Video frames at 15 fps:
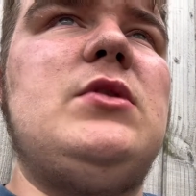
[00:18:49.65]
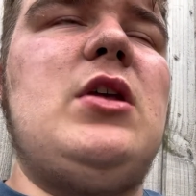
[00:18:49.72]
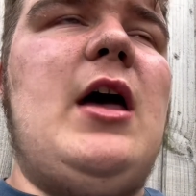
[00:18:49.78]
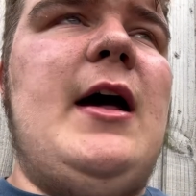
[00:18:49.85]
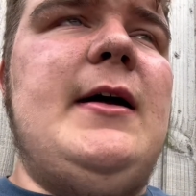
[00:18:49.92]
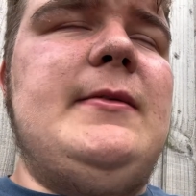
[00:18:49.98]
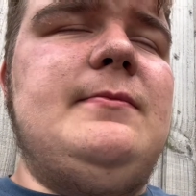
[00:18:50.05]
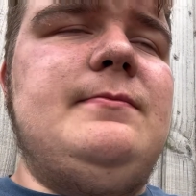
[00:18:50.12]

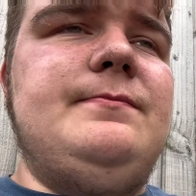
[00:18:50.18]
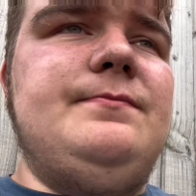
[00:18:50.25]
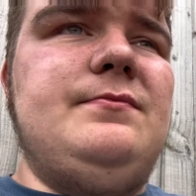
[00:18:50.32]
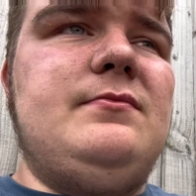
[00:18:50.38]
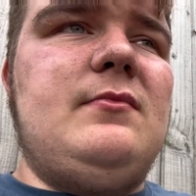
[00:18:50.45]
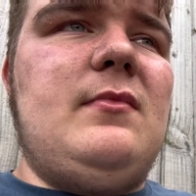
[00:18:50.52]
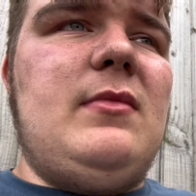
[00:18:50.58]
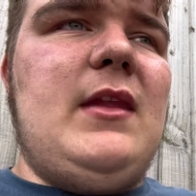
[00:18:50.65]

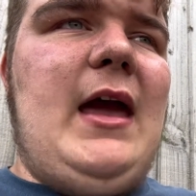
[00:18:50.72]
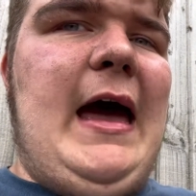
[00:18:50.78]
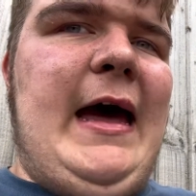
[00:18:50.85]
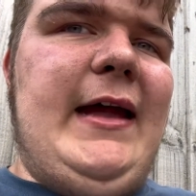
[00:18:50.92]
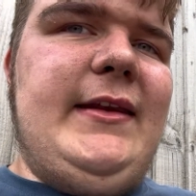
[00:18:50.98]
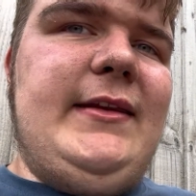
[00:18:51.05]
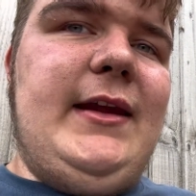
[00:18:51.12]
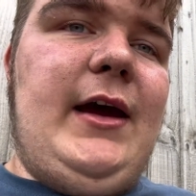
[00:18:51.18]
Um,
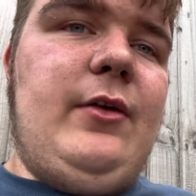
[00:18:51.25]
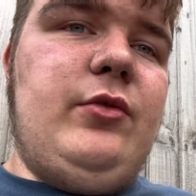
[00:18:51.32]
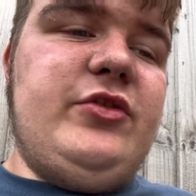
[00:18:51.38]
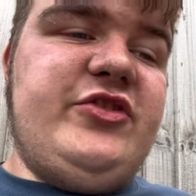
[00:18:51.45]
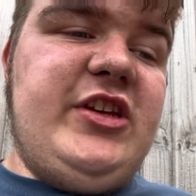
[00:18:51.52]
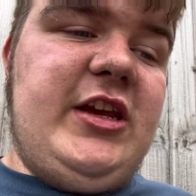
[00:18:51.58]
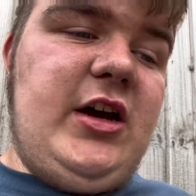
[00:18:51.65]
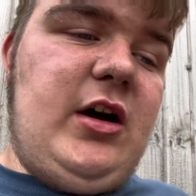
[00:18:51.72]
and I will
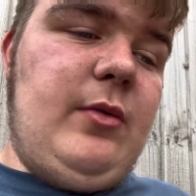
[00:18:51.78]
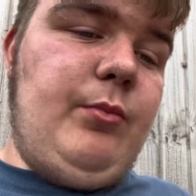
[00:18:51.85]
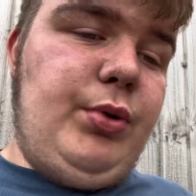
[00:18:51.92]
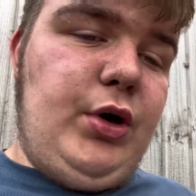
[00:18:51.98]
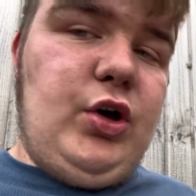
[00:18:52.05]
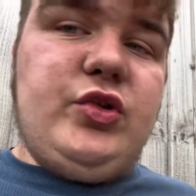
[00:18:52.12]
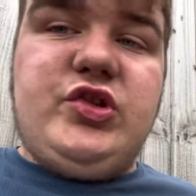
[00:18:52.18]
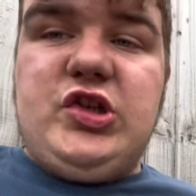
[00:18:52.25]
see you on
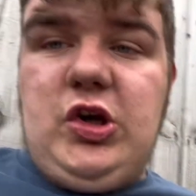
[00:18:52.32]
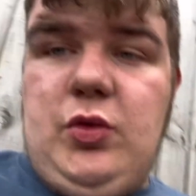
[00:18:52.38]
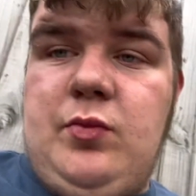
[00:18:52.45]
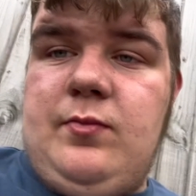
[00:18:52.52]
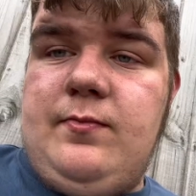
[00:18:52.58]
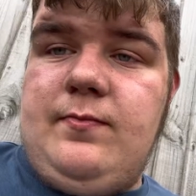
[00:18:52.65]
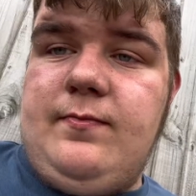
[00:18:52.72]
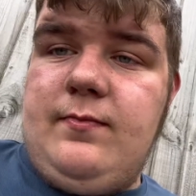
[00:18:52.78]
part two.
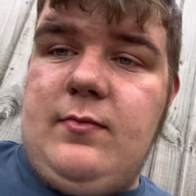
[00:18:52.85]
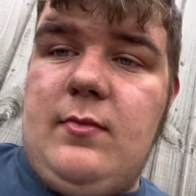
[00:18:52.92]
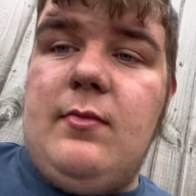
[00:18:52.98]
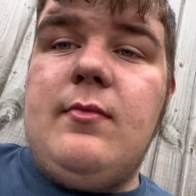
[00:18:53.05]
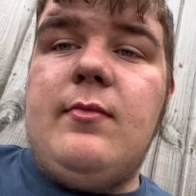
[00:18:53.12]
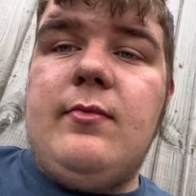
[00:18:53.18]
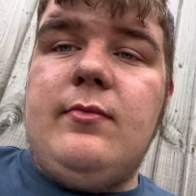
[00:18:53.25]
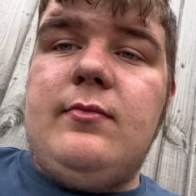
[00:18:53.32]

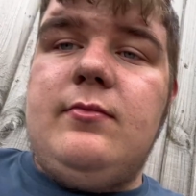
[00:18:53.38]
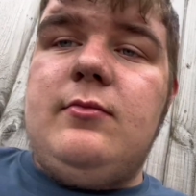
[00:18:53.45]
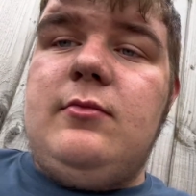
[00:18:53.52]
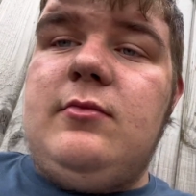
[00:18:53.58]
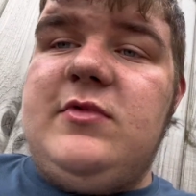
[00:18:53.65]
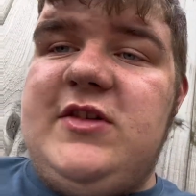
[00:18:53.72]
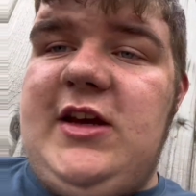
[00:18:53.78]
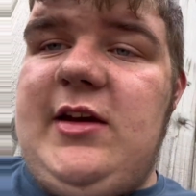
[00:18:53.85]

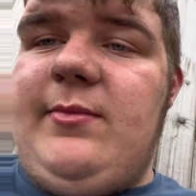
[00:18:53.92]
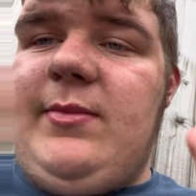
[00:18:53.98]
See you.